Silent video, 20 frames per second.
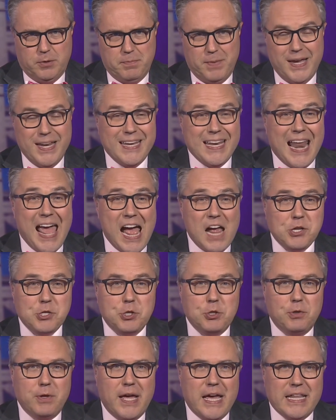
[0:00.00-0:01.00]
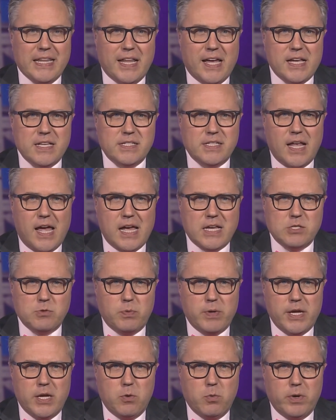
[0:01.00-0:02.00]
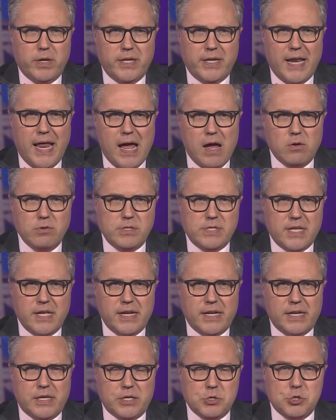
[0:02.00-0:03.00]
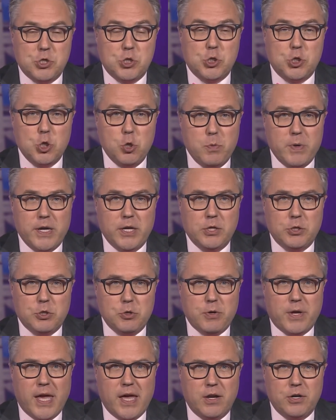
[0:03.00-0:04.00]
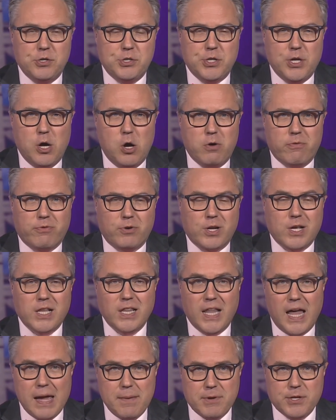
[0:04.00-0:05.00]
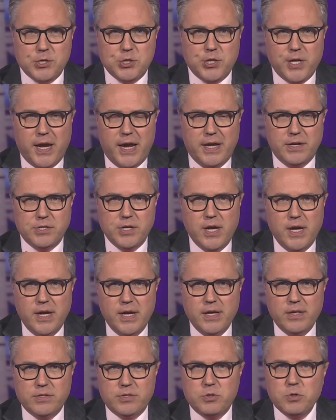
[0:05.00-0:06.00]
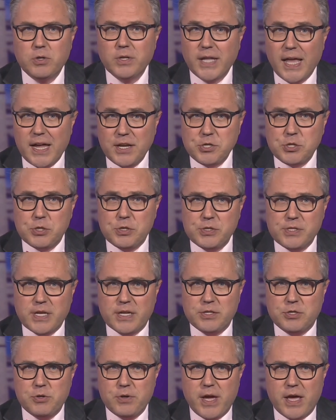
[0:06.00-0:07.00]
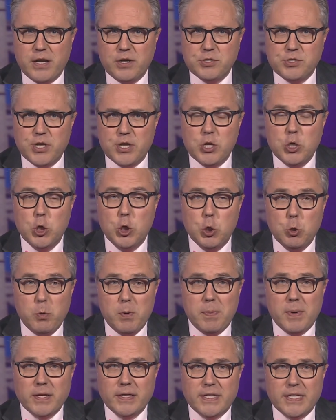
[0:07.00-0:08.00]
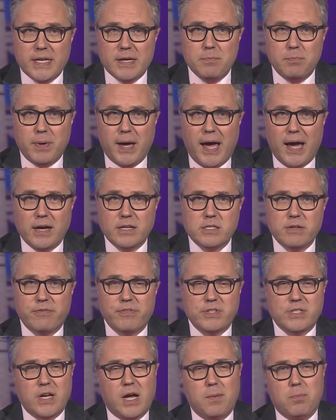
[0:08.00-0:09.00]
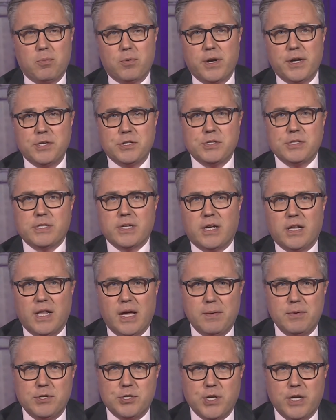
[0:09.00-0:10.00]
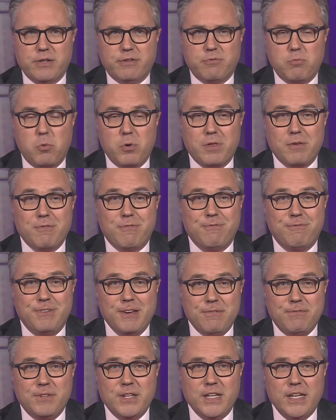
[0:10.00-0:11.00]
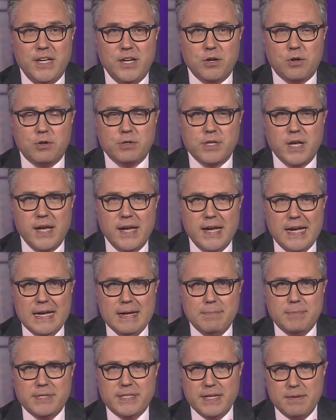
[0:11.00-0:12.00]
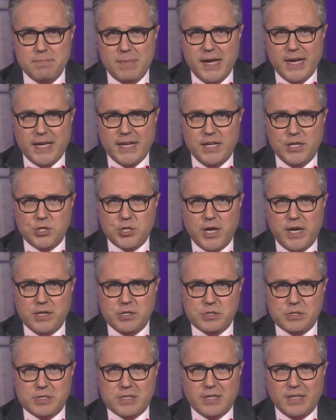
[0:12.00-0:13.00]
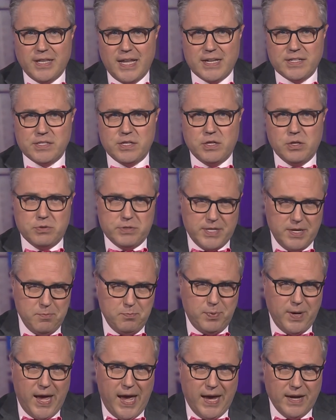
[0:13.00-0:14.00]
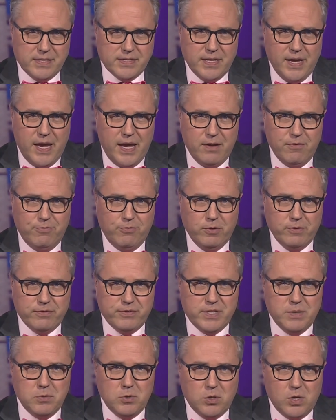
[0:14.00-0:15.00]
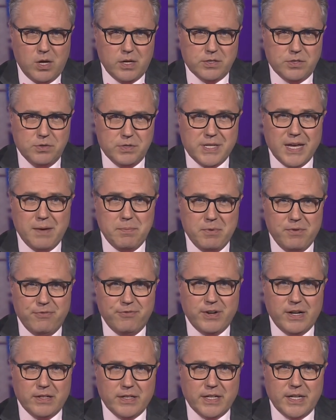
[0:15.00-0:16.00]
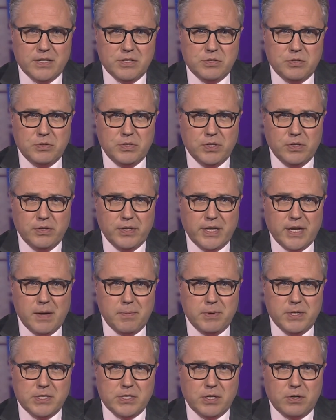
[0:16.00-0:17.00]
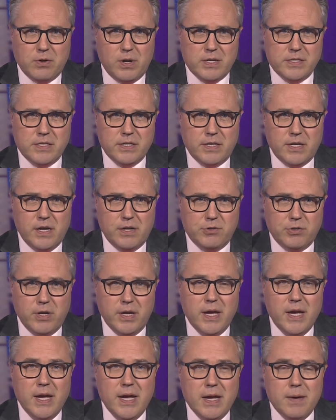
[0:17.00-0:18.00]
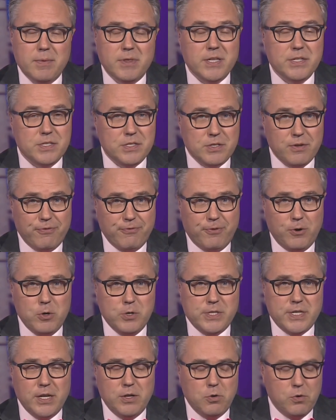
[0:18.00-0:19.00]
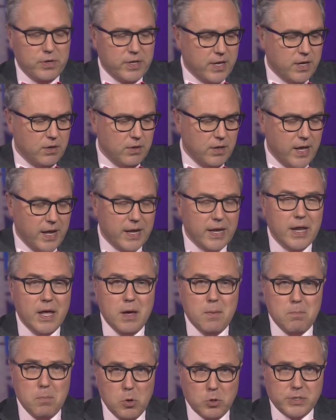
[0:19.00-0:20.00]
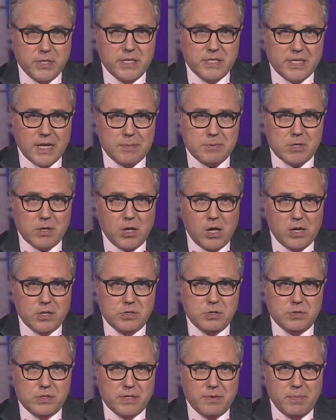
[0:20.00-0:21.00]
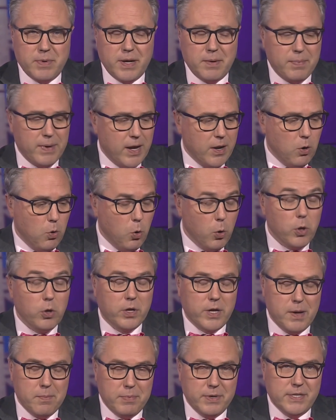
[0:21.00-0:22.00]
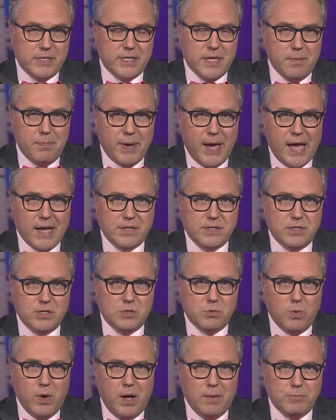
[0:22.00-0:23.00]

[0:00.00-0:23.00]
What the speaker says: made national headlines last week when it announced that it is suing Duke Energy over climate change. The suit alleges that Duke Energy knew about the impacts of its operations and climate change for more than 50 years, but didn't make any changes to lessen those impacts. A handful of similar lawsuits have been filed against utility companies across the country. This is a first in North Carolina. Most of these types of lawsuits have been about oil companies in the past as well.